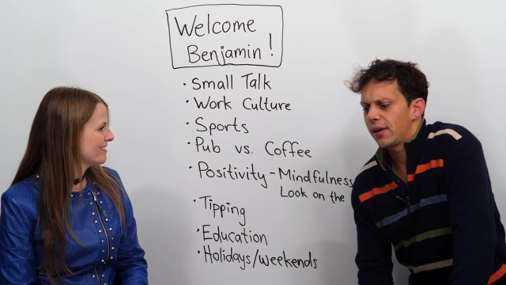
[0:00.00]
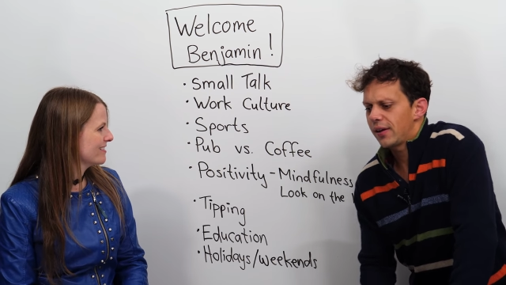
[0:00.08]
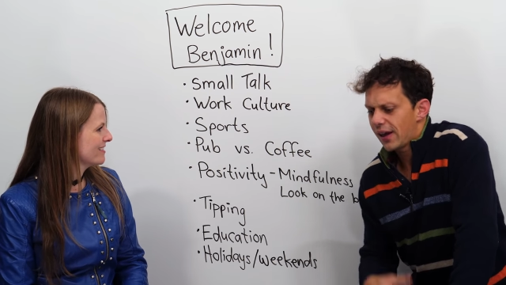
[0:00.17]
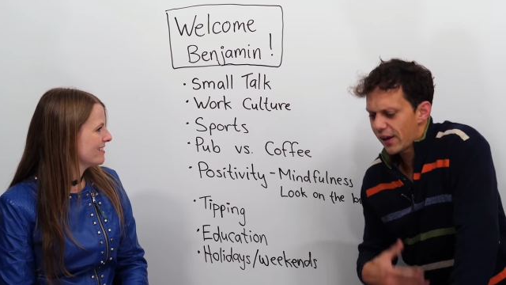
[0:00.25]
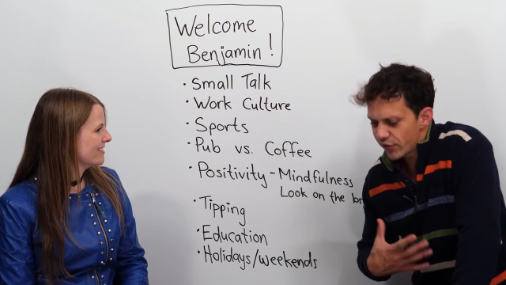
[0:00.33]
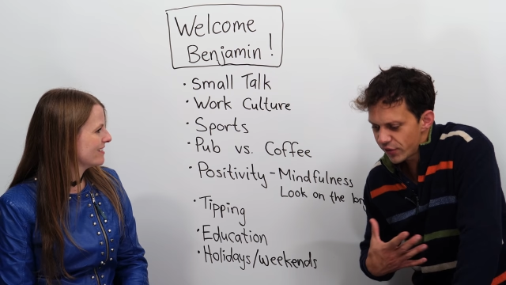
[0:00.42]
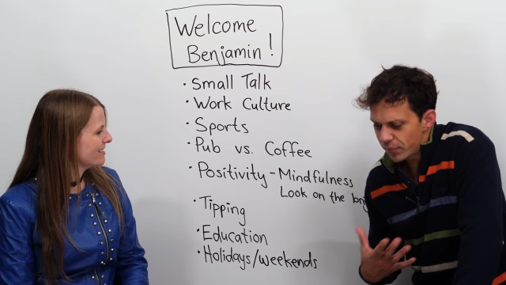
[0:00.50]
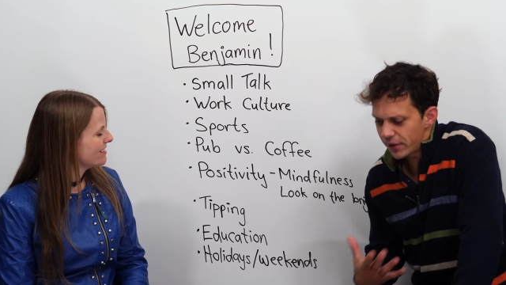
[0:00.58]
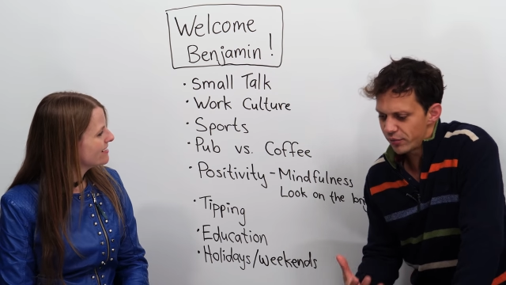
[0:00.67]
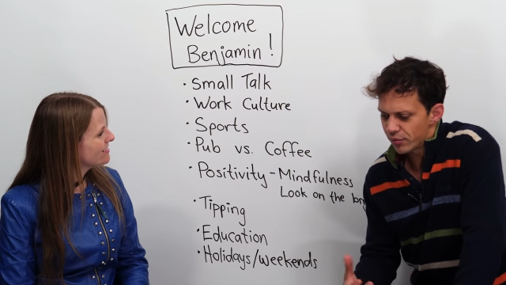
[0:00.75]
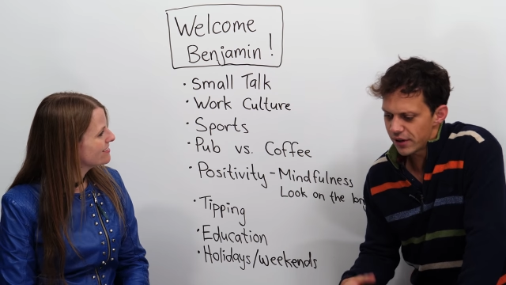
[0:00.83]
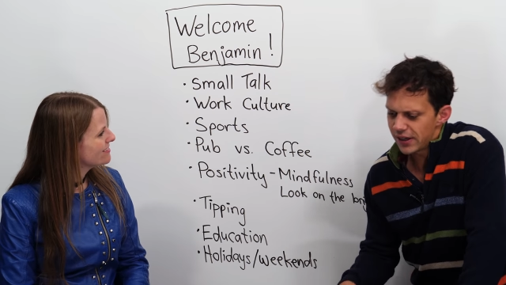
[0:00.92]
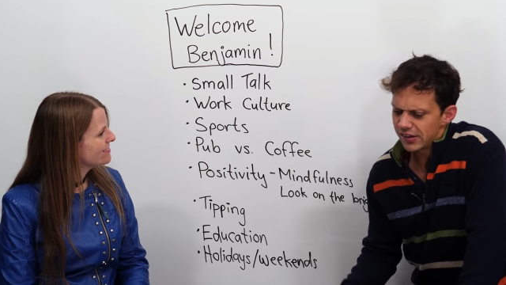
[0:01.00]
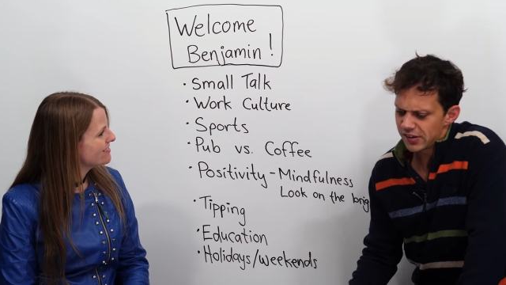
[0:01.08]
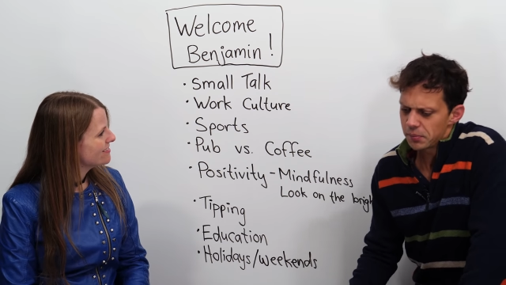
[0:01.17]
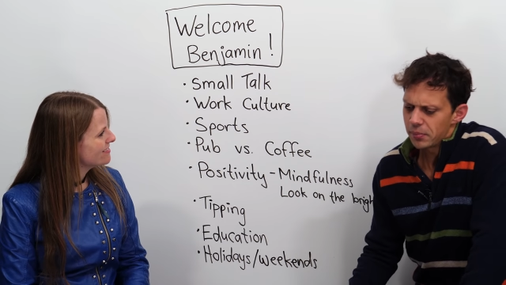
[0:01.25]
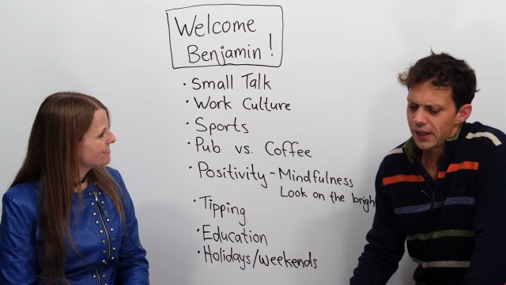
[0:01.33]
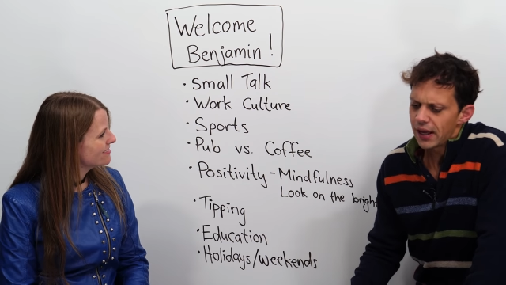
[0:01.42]
Speaker 1: have to be
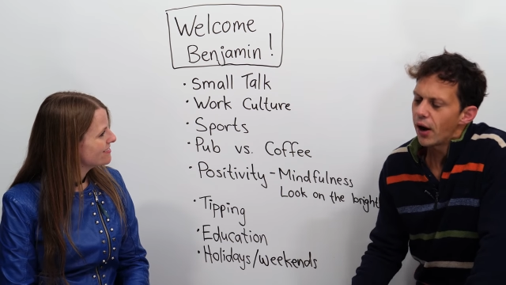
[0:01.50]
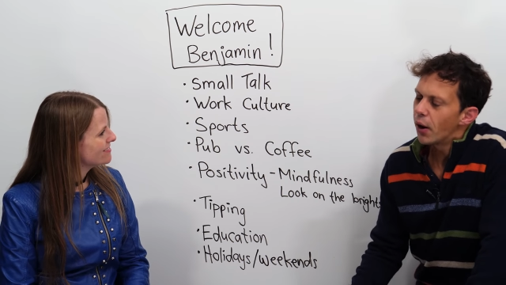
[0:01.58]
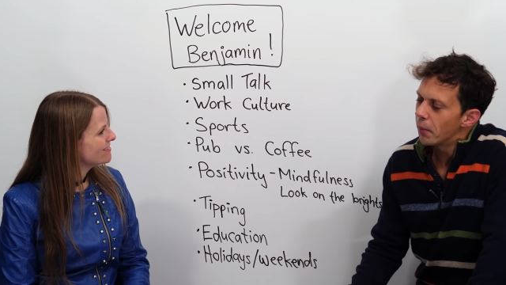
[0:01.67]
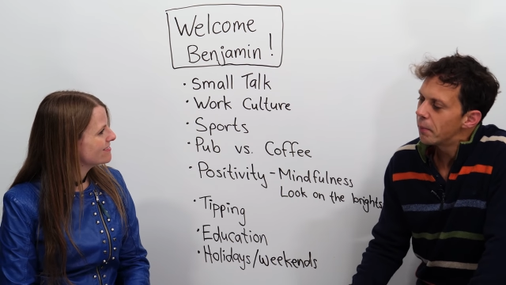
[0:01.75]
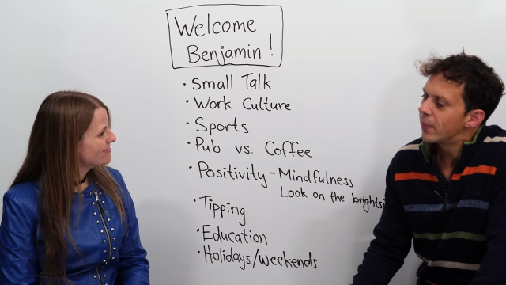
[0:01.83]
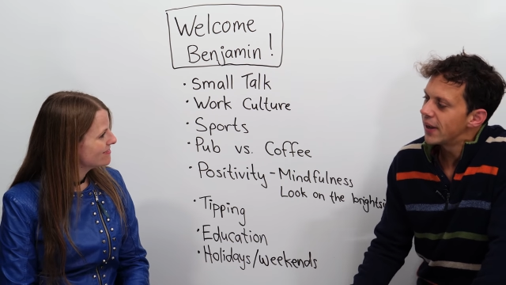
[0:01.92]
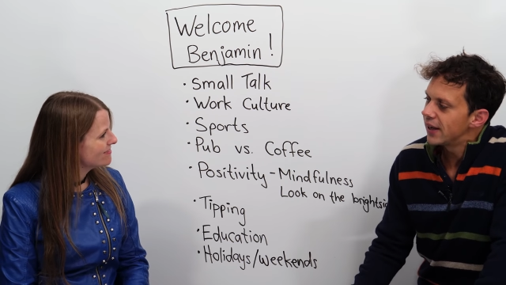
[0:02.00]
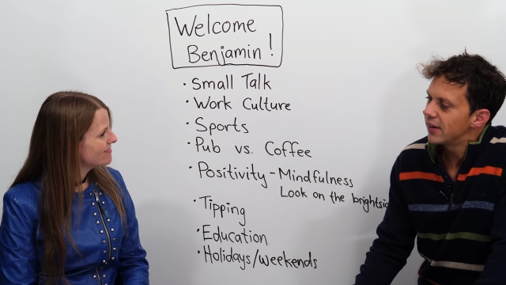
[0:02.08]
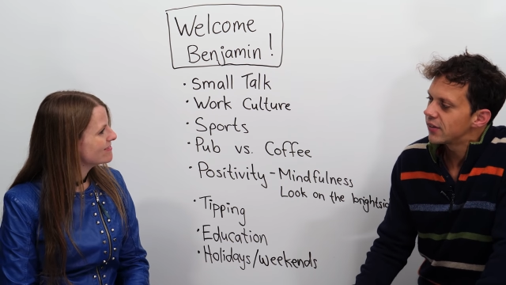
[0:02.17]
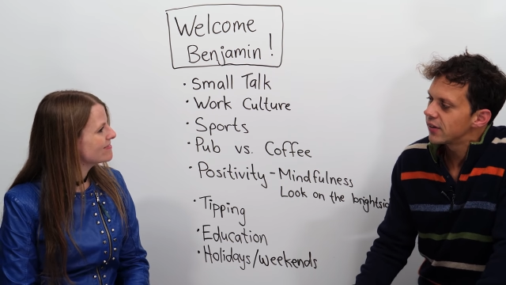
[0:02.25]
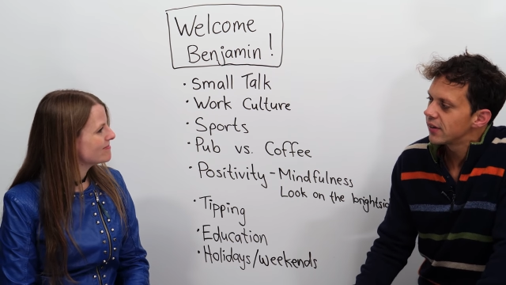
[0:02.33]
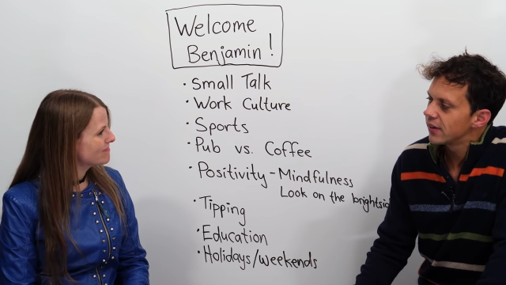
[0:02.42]
reasonably upbeat.